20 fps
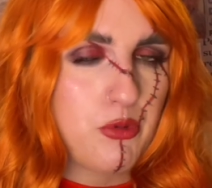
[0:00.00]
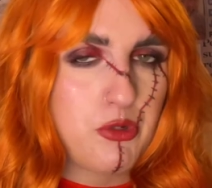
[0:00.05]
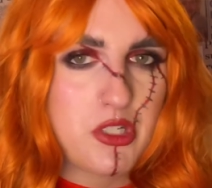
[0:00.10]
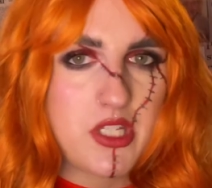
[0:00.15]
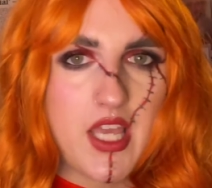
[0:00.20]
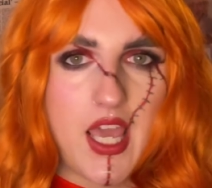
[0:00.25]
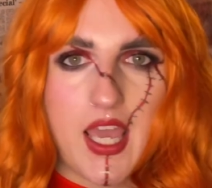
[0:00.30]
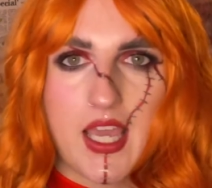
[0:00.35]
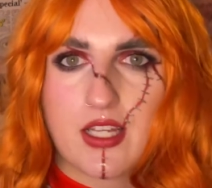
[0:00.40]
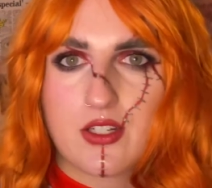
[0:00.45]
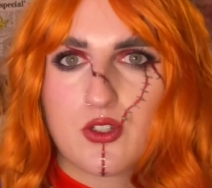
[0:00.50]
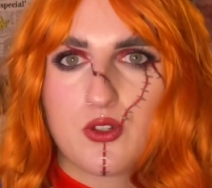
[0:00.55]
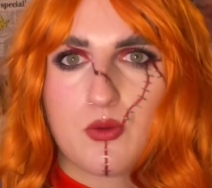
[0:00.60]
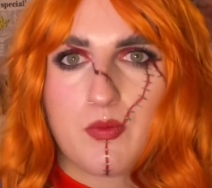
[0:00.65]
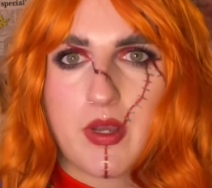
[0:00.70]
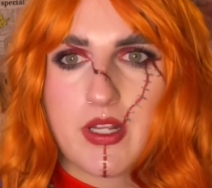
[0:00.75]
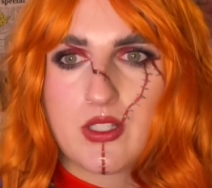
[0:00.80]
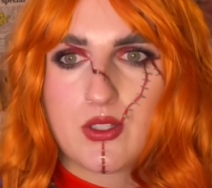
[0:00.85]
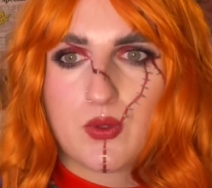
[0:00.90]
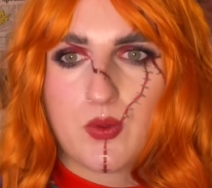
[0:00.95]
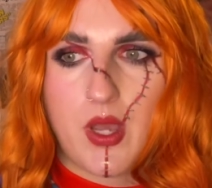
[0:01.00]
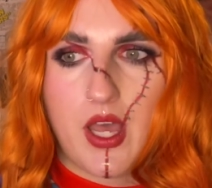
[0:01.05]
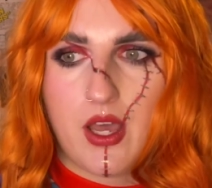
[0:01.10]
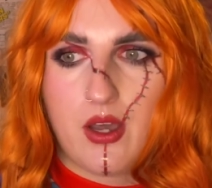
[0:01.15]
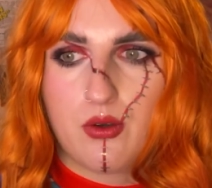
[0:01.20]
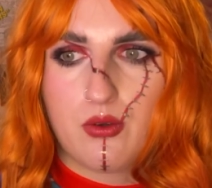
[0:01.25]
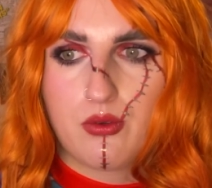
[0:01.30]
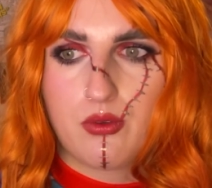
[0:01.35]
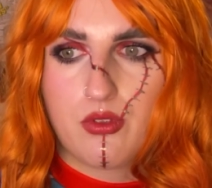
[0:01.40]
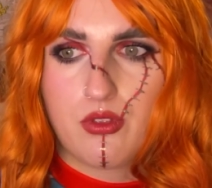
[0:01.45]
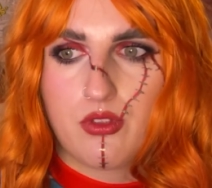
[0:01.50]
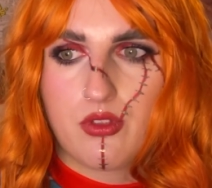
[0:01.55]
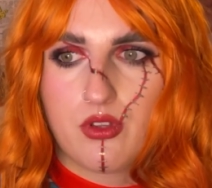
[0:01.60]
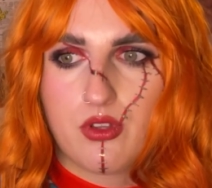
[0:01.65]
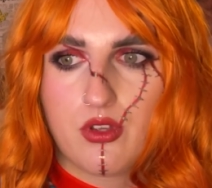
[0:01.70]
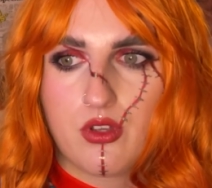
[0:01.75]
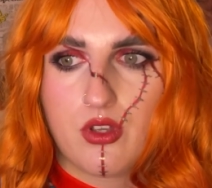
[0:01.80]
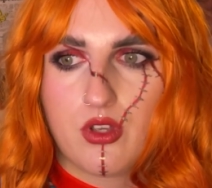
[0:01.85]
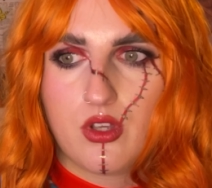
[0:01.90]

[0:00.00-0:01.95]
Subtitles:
Protect your mental health.